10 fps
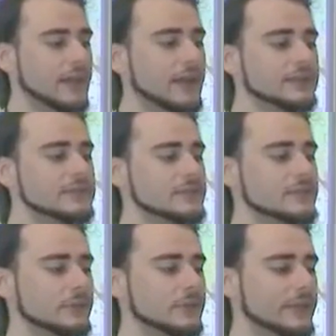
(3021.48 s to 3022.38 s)
lines
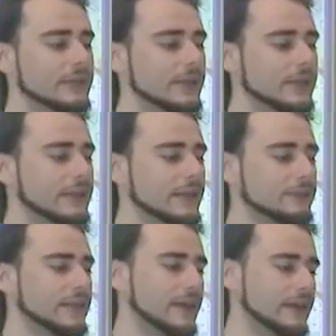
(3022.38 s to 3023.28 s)
so that
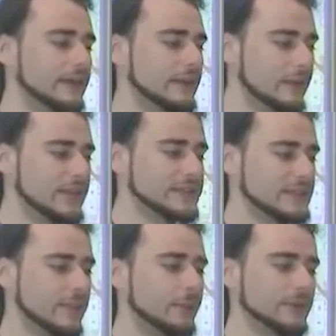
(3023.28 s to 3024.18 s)
if they are in a
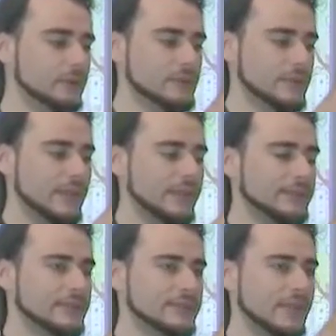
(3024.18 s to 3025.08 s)
race, they want to stay
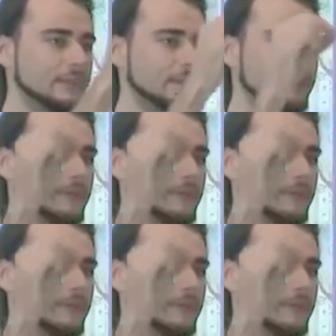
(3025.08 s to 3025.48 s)
at the same